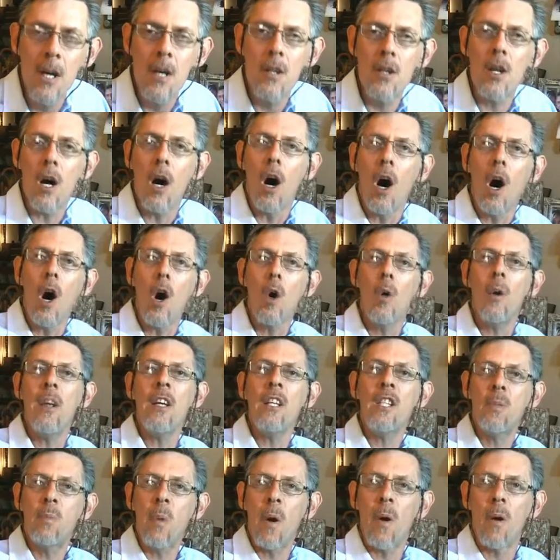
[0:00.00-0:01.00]
The Holy
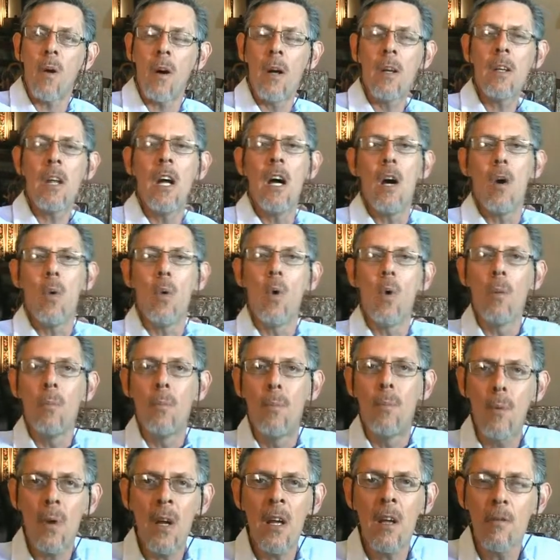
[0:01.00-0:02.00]
Spirit will
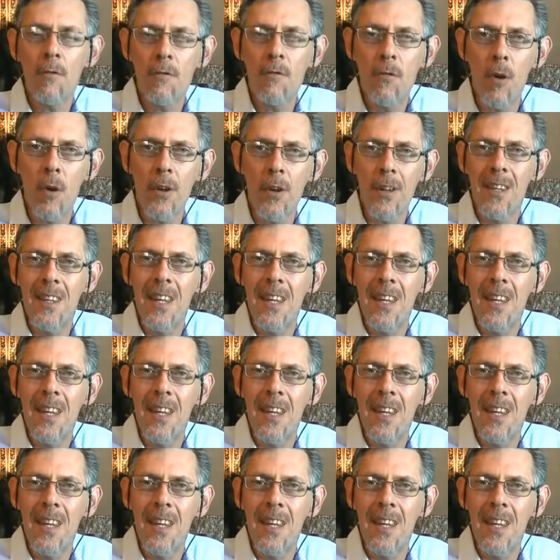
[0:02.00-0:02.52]
bring forth